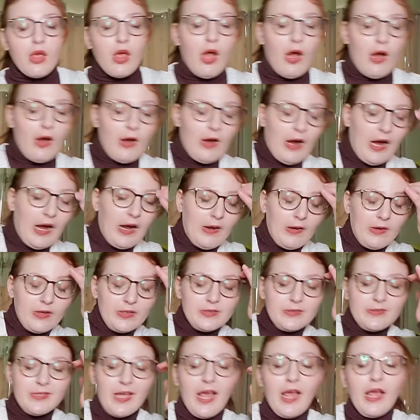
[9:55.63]
I,
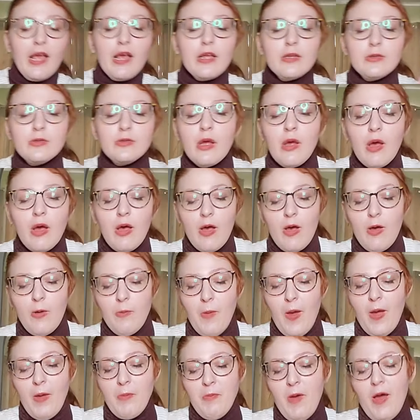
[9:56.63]
was saying to
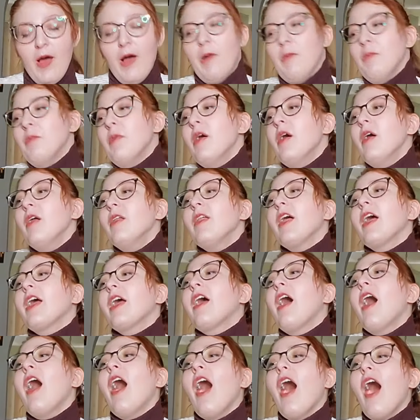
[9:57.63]
my mom,
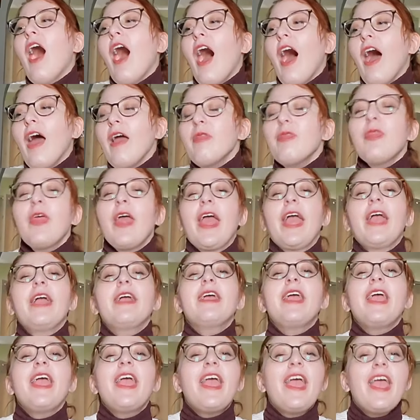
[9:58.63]
like, I
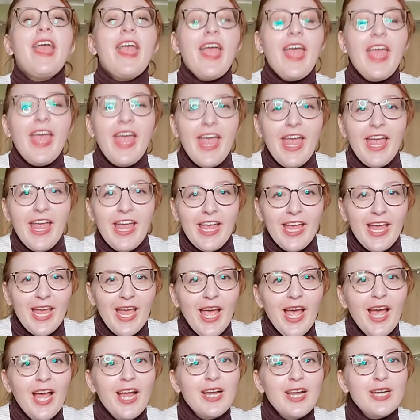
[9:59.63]
think
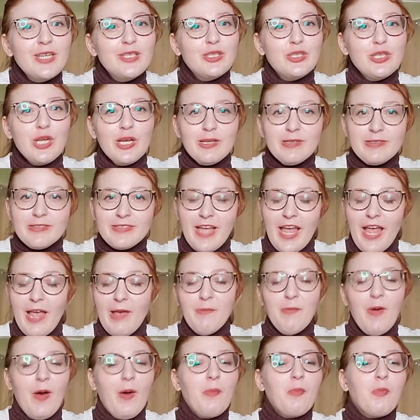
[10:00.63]
he just
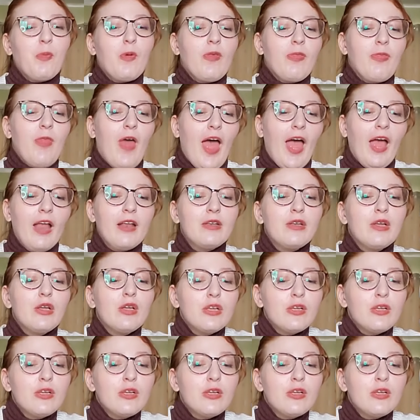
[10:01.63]
came up with that